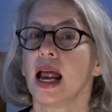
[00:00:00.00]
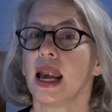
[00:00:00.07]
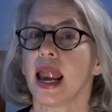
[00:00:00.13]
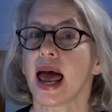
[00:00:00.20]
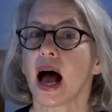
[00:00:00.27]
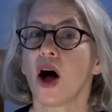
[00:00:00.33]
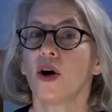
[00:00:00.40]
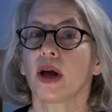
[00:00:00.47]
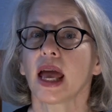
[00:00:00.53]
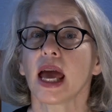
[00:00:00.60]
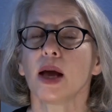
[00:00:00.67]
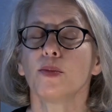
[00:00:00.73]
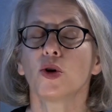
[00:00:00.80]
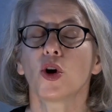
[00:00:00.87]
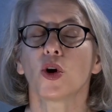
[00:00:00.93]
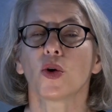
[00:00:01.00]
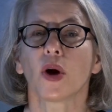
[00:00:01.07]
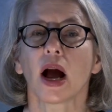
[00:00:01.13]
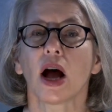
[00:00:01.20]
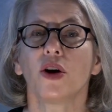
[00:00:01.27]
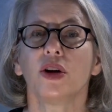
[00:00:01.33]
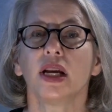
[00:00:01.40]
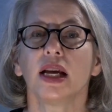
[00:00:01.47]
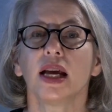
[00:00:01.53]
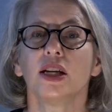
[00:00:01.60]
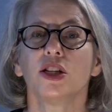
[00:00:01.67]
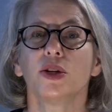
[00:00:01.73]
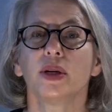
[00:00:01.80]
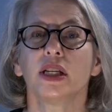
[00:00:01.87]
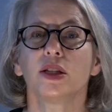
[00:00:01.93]
now came crowding
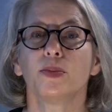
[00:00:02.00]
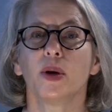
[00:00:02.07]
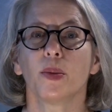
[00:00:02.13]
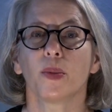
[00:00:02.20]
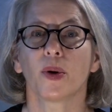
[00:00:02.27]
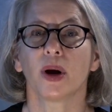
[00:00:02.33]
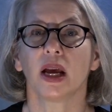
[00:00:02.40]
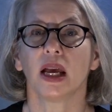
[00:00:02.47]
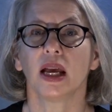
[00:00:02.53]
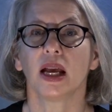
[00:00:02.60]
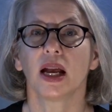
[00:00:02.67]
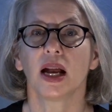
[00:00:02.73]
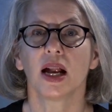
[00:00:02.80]
into his memory.